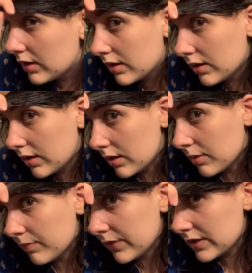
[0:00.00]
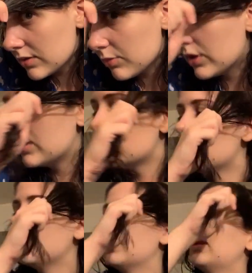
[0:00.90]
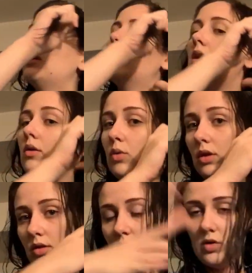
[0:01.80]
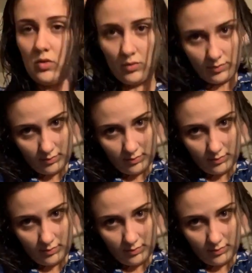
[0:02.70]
it. That's a pretty straight line and it will do.